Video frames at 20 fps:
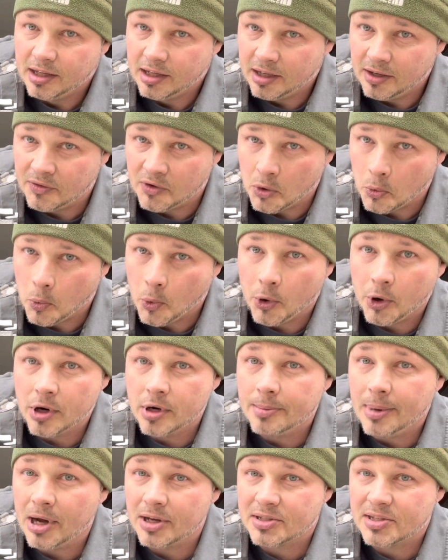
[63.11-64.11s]
If you're worried
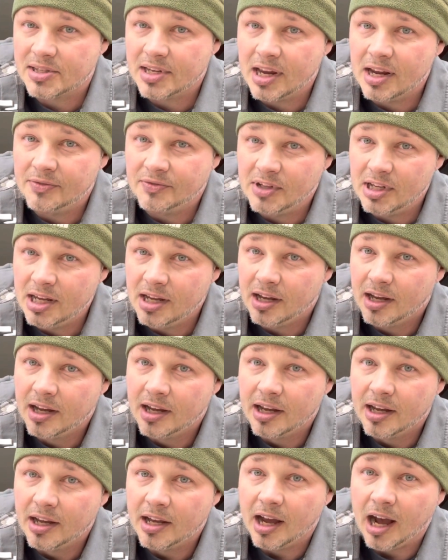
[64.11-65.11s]
about safety,
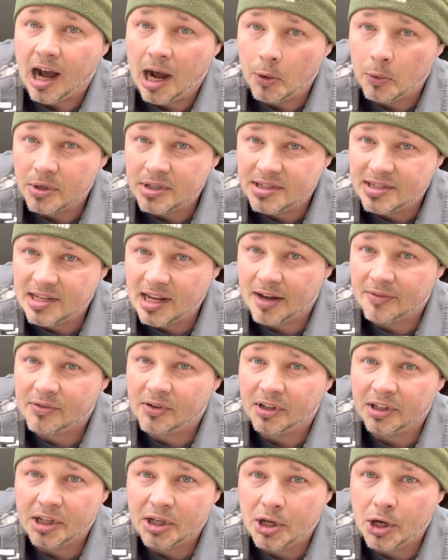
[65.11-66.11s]
I would
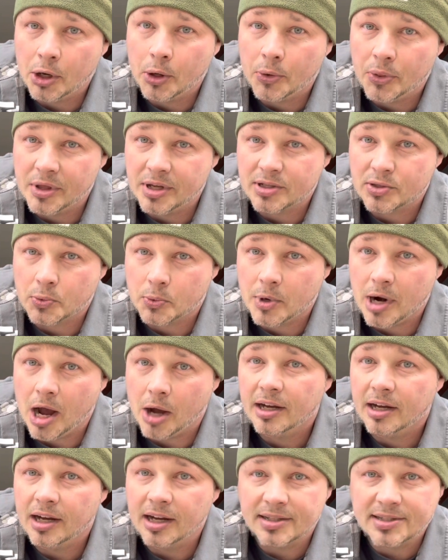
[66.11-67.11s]
definitely go this
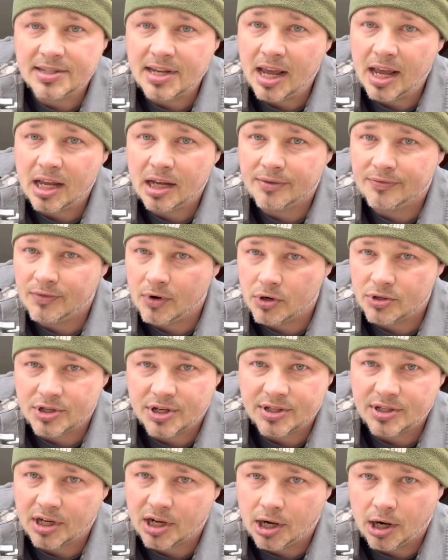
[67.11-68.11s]
route, a tank
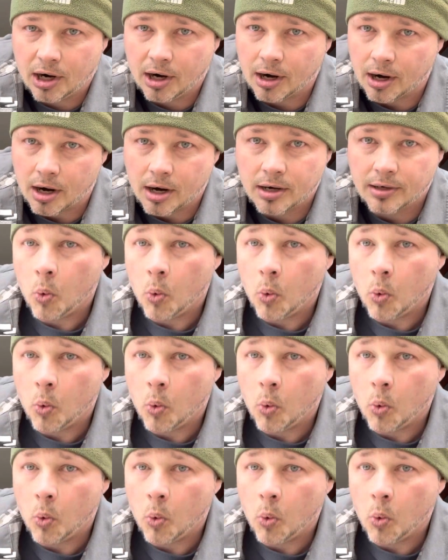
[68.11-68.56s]
versus a car.